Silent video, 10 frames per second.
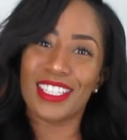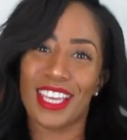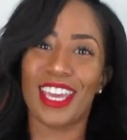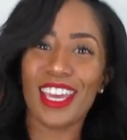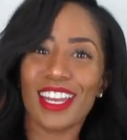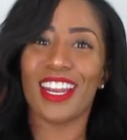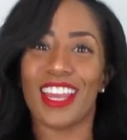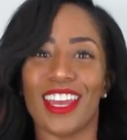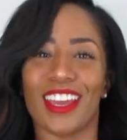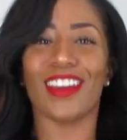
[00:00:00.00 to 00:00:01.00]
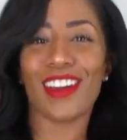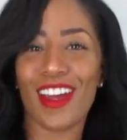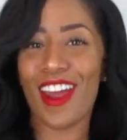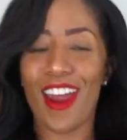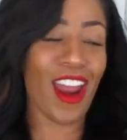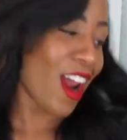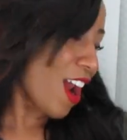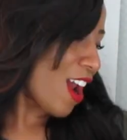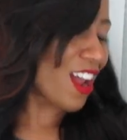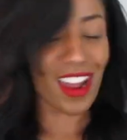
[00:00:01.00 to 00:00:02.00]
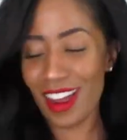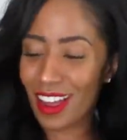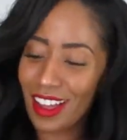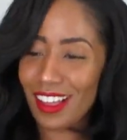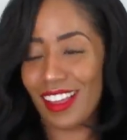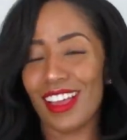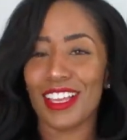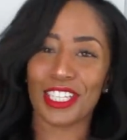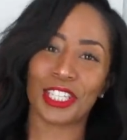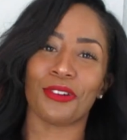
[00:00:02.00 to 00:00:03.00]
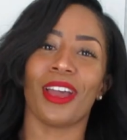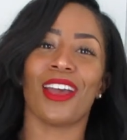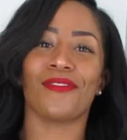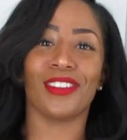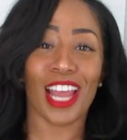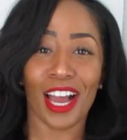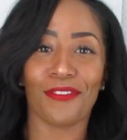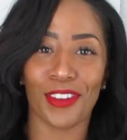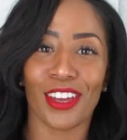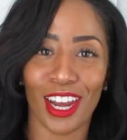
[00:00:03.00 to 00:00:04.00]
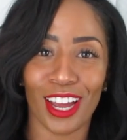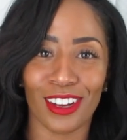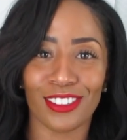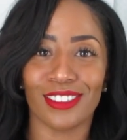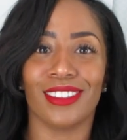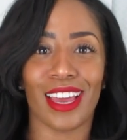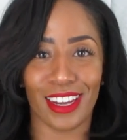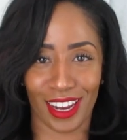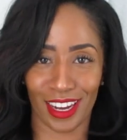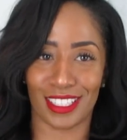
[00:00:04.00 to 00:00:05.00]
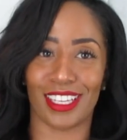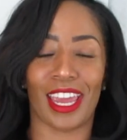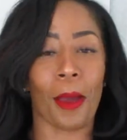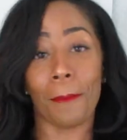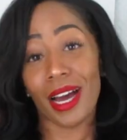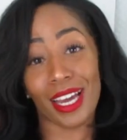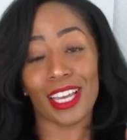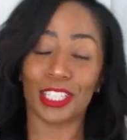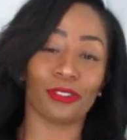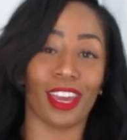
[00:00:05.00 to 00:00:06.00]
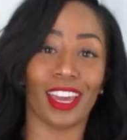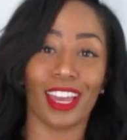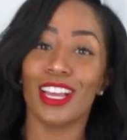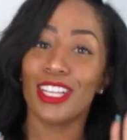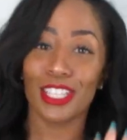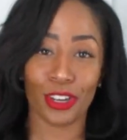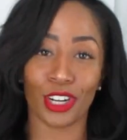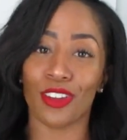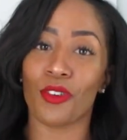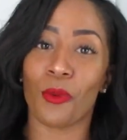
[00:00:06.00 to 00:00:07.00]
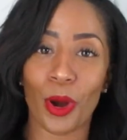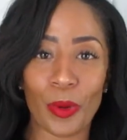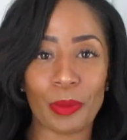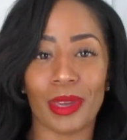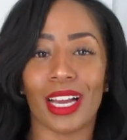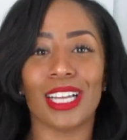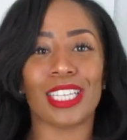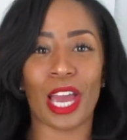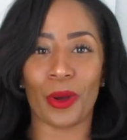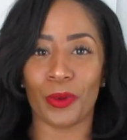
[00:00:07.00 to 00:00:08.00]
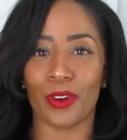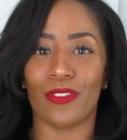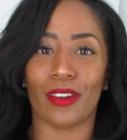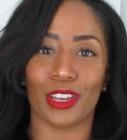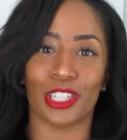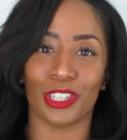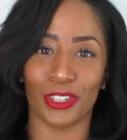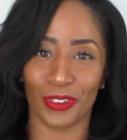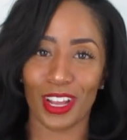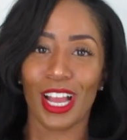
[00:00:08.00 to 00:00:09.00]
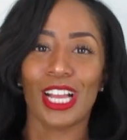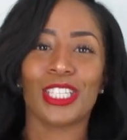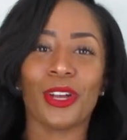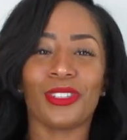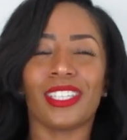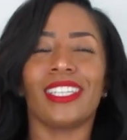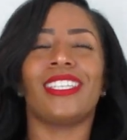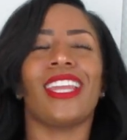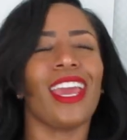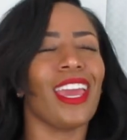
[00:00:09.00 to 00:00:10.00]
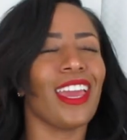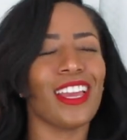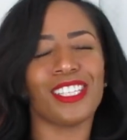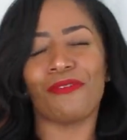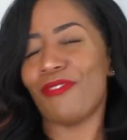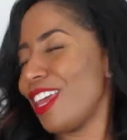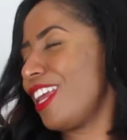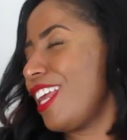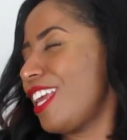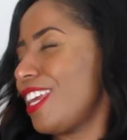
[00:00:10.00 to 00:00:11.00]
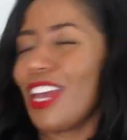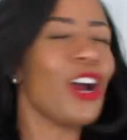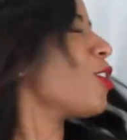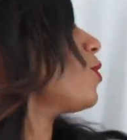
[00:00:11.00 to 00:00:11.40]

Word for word: sit here. Still have not figured out that dance yet, but it's okay. Don't even worry because I will very soon. So today's video